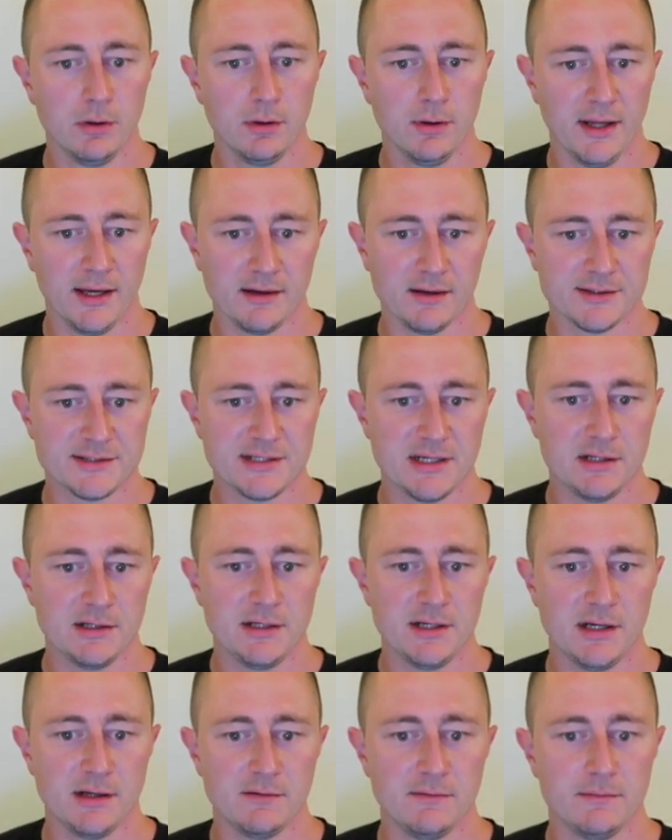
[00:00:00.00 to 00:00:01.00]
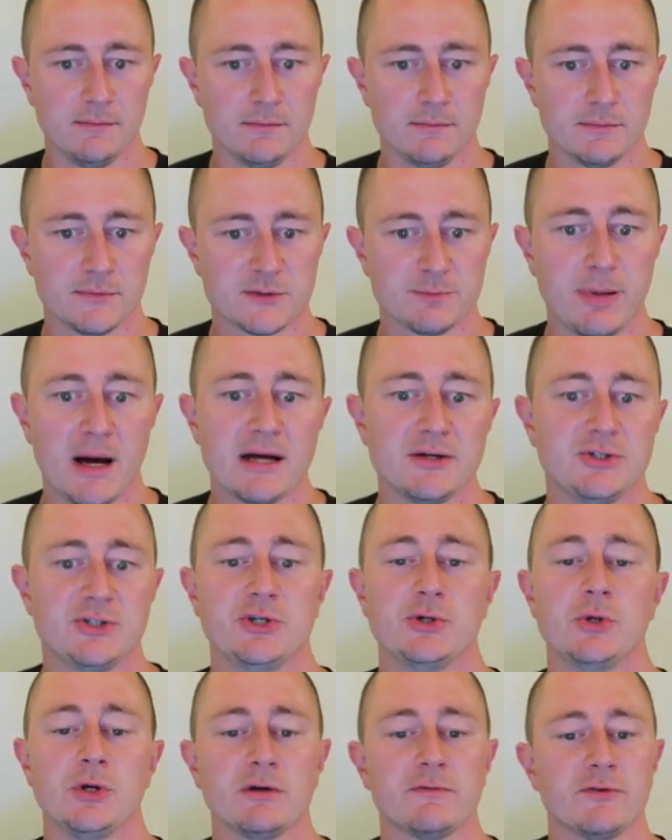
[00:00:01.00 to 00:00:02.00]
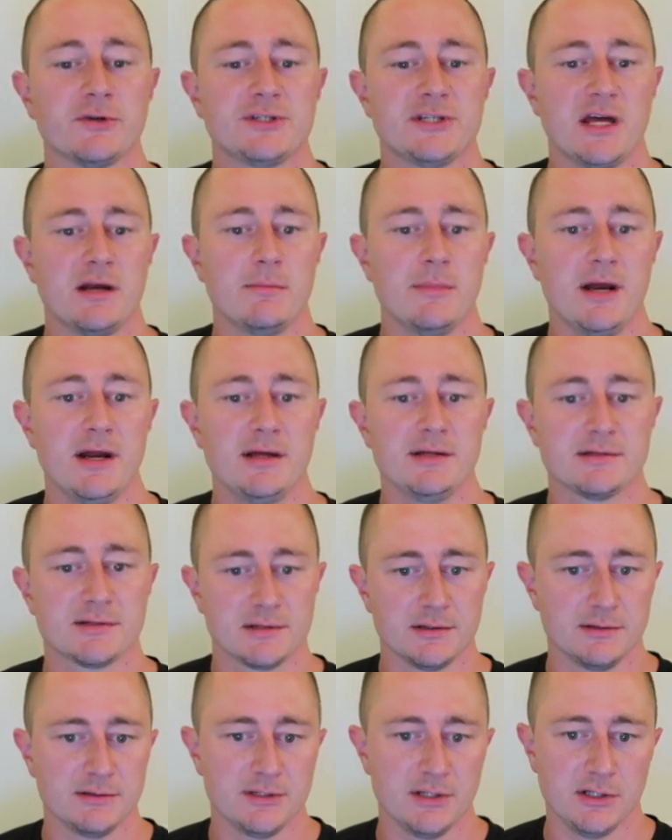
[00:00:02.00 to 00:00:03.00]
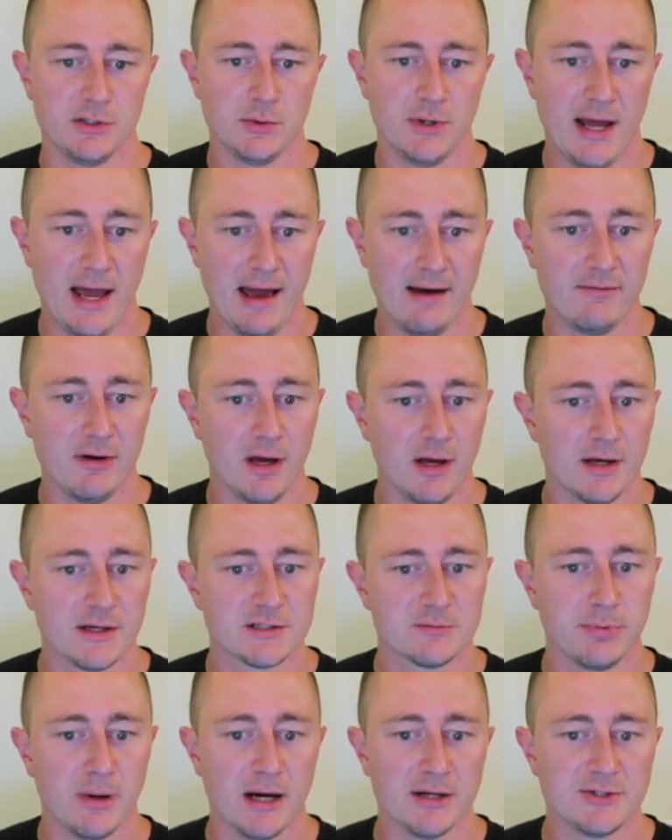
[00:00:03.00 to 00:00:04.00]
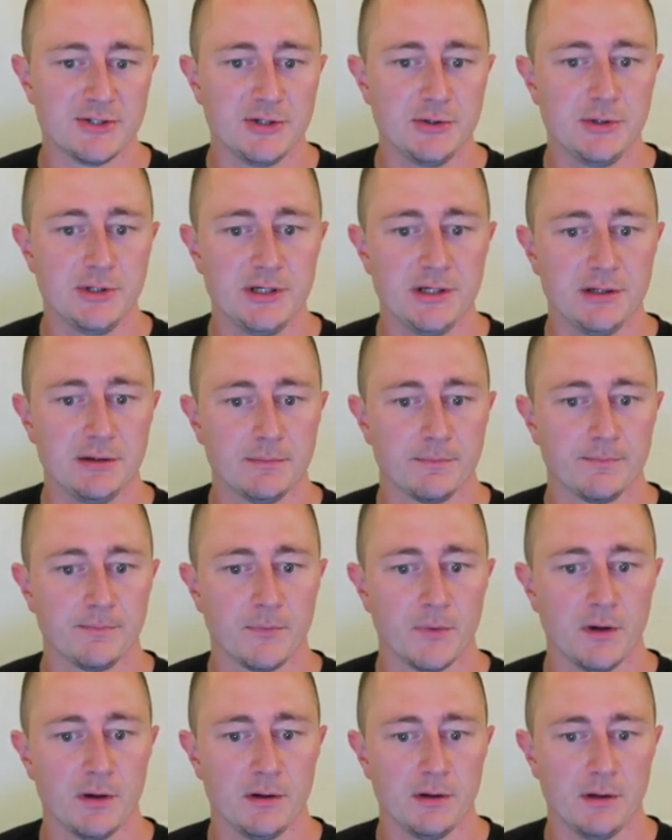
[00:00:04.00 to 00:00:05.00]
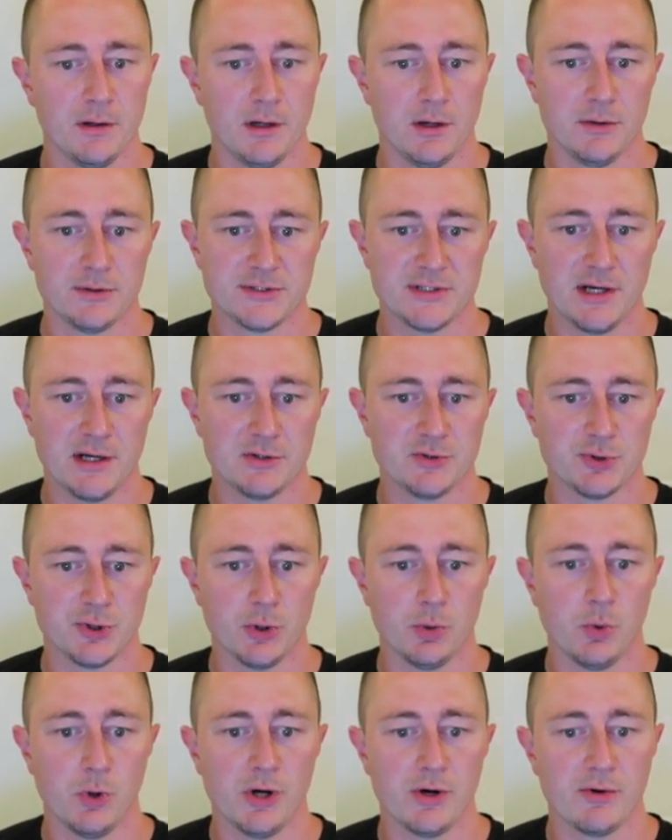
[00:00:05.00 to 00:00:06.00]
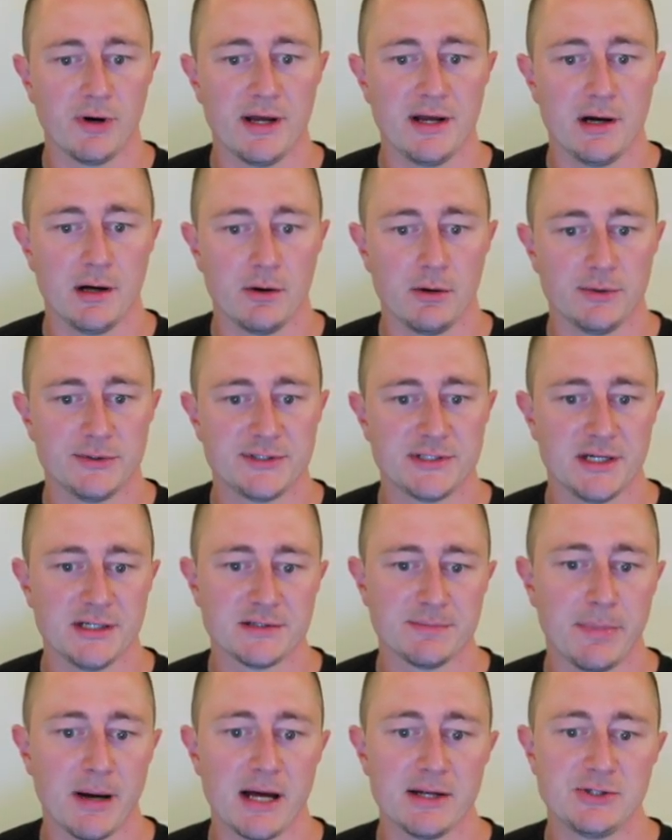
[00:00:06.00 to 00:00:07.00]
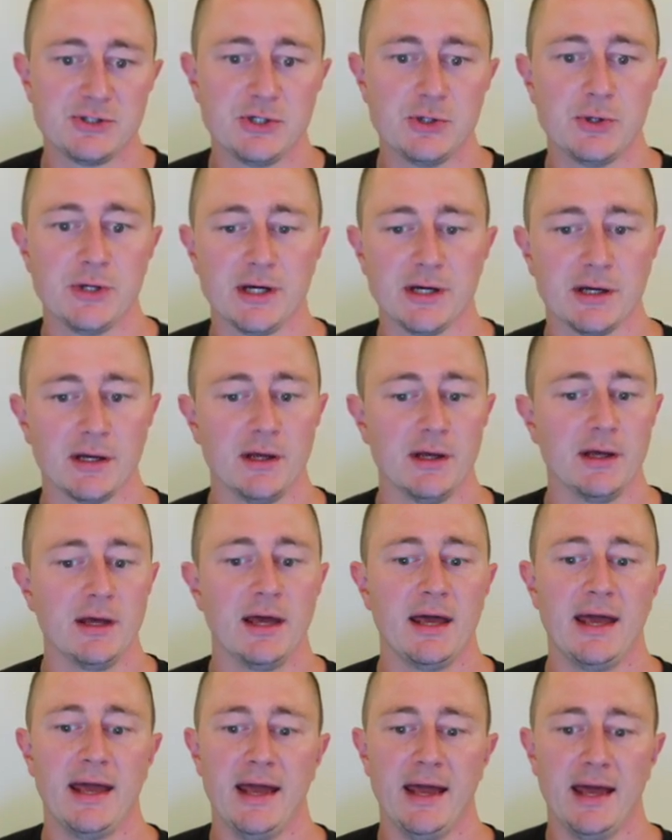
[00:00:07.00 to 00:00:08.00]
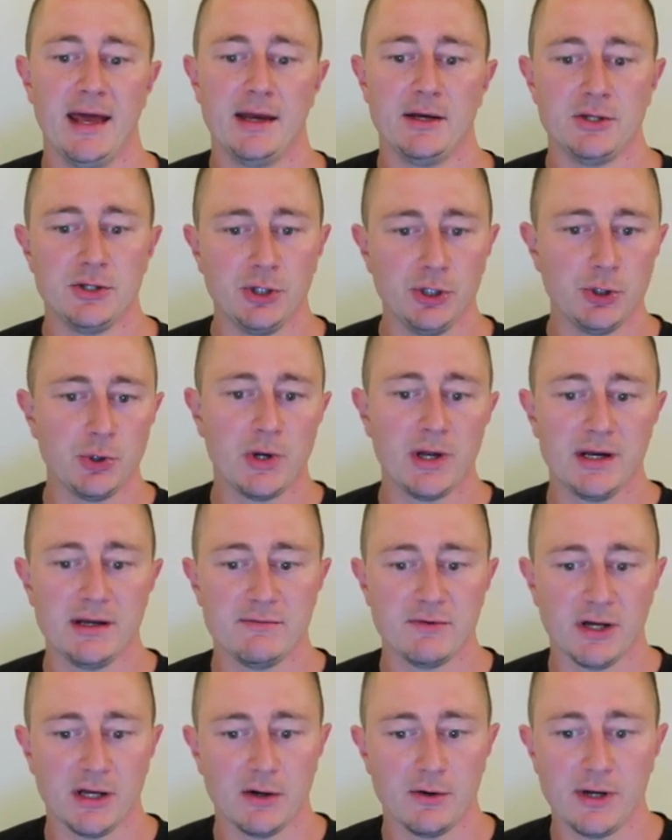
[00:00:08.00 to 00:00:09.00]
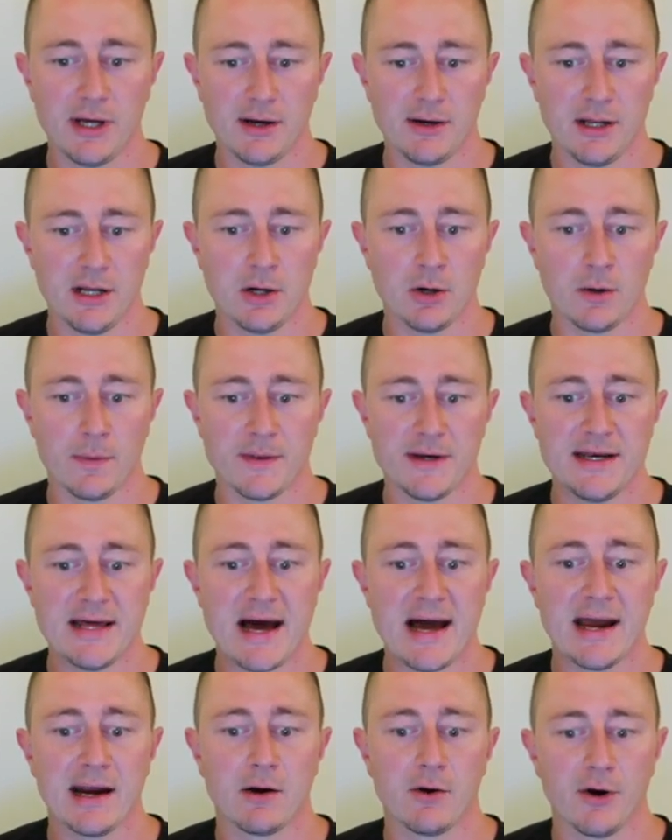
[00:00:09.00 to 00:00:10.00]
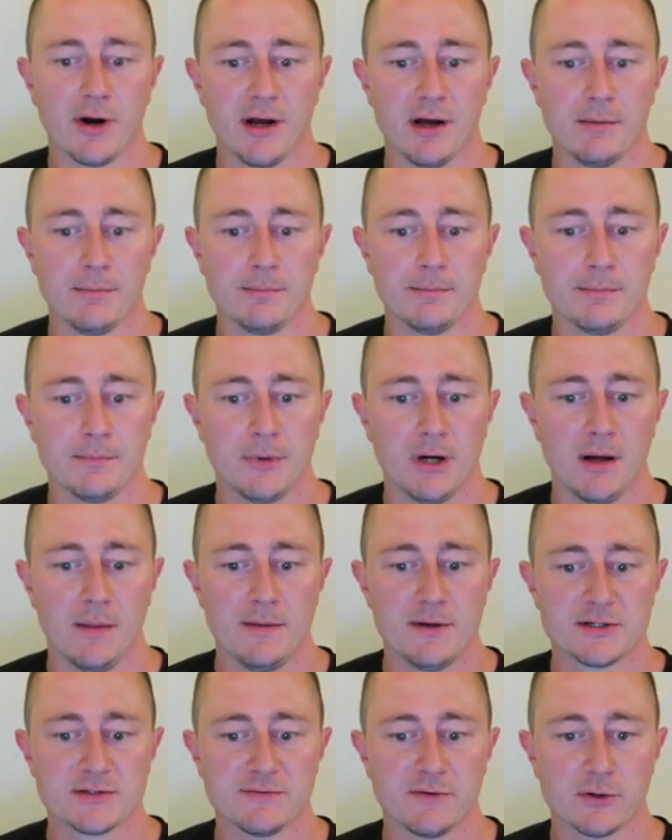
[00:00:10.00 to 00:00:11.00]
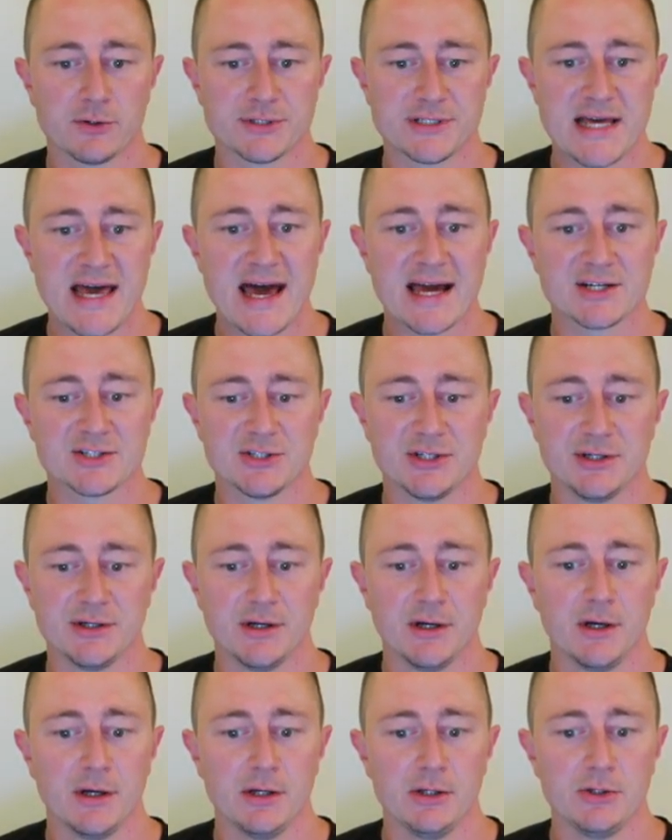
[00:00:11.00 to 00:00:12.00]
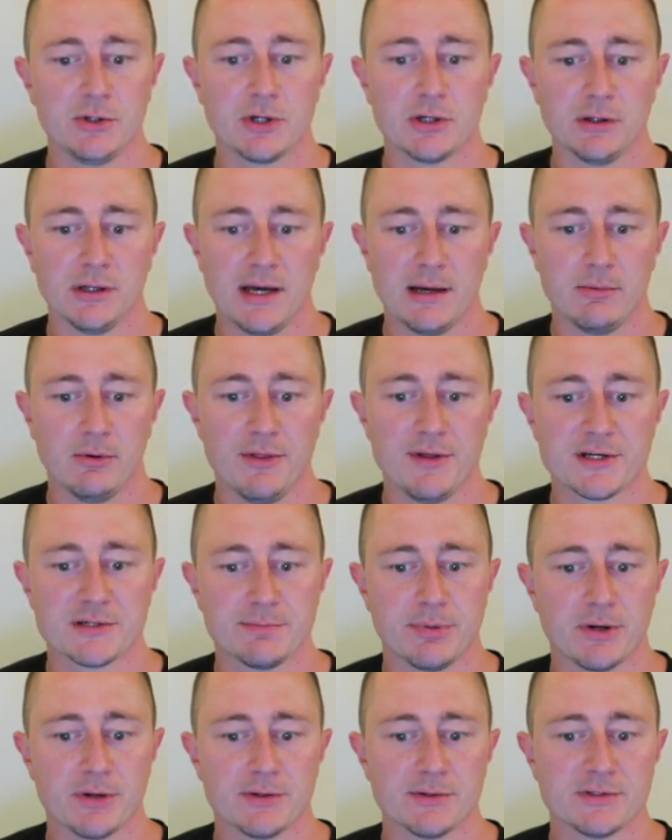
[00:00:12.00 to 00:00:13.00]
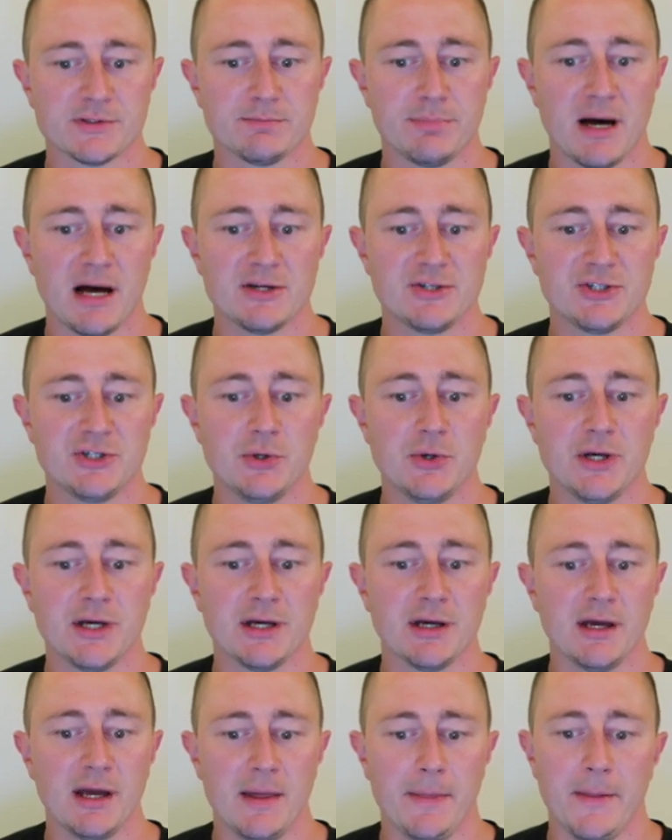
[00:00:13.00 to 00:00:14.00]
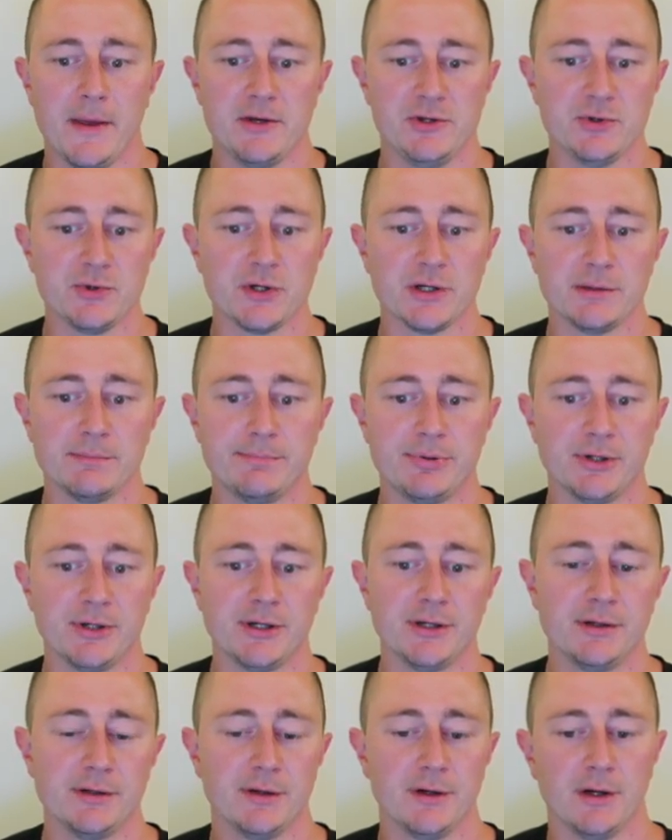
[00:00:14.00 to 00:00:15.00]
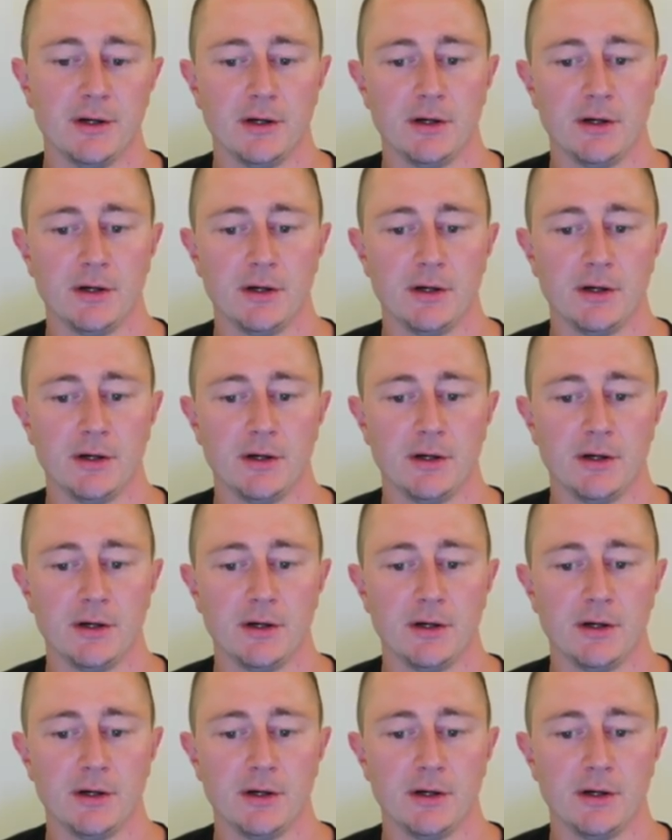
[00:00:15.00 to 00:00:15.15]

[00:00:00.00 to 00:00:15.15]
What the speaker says: like, let's say you did spot shooting for 10 minutes. So you would have spot shooting, instead of drill 1 right here, it would say spot shooting. And you could even go down here on the diagram on this first action. You could label this part spot shooting, and then you could put